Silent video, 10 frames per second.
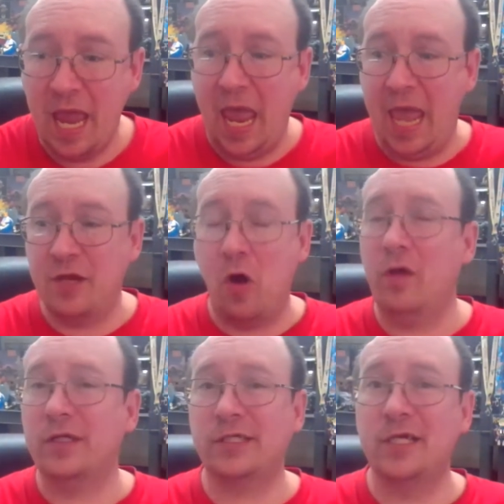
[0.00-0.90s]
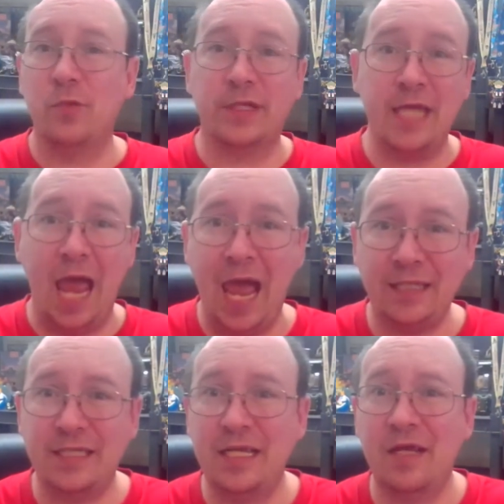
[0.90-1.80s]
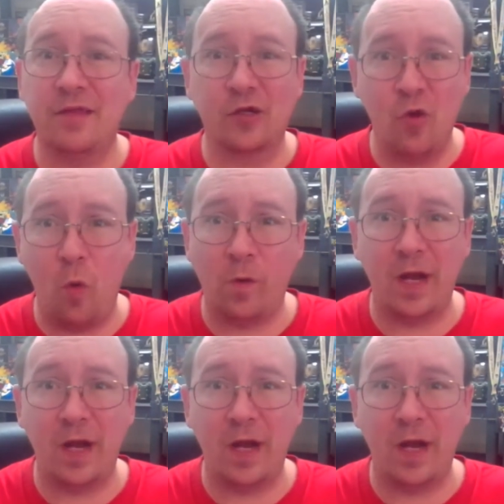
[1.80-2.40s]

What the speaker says: and honestly, with the acting, the gore, and